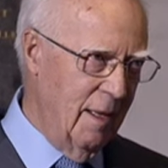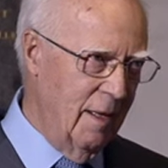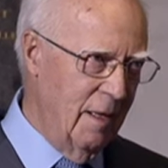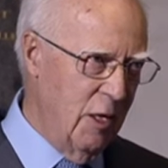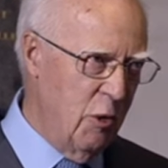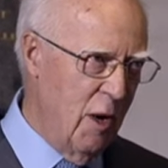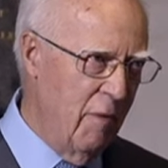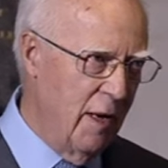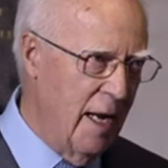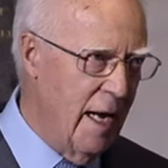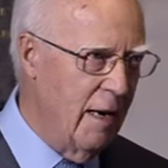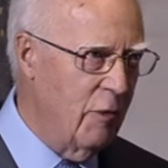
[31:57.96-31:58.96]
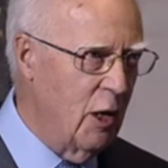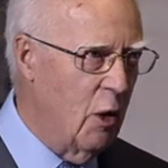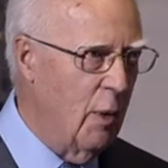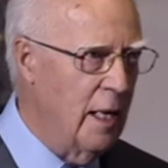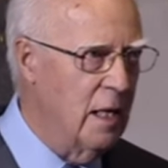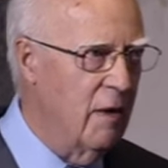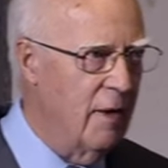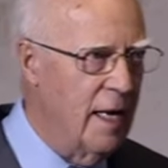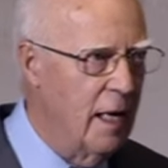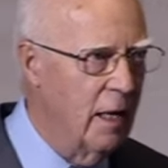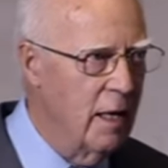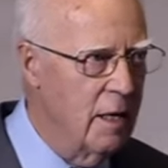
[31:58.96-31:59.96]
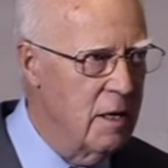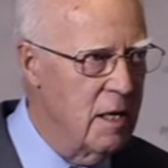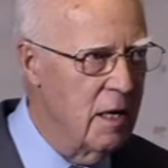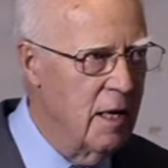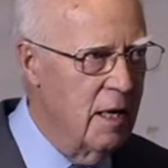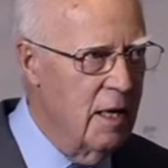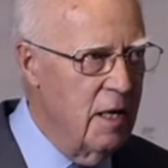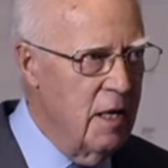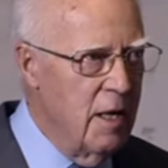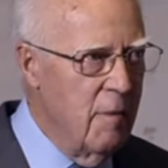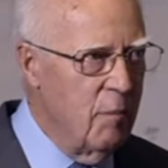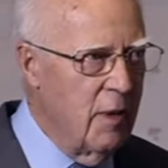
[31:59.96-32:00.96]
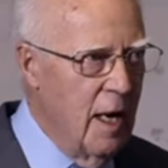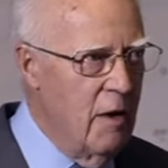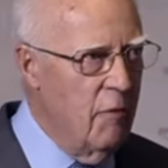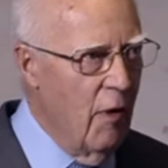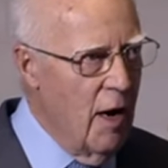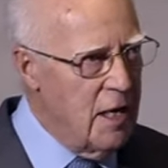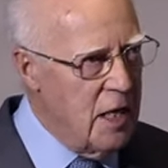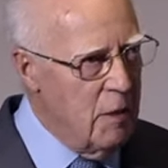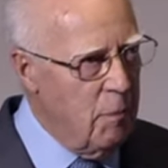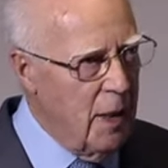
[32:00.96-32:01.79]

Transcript: Did you ever hear of the Queen of England inviting